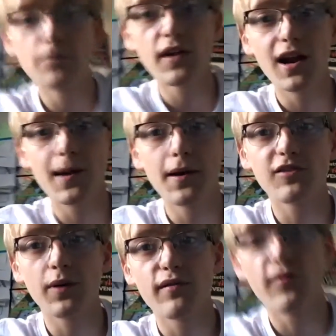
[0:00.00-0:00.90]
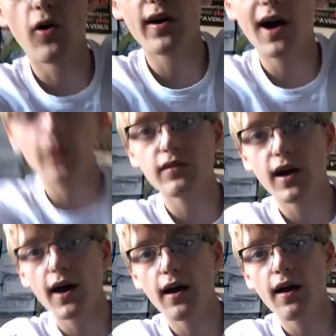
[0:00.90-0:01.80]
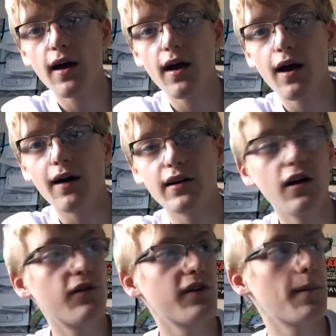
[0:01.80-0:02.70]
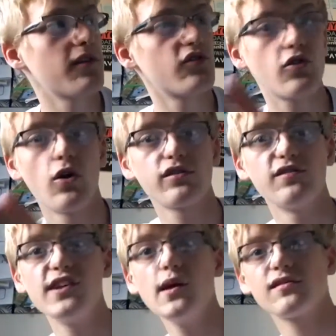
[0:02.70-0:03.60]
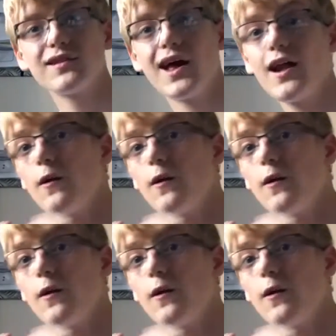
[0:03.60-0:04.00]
And I'll be able to play Fortnite on there. And hopefully I'll be able to record some videos on there,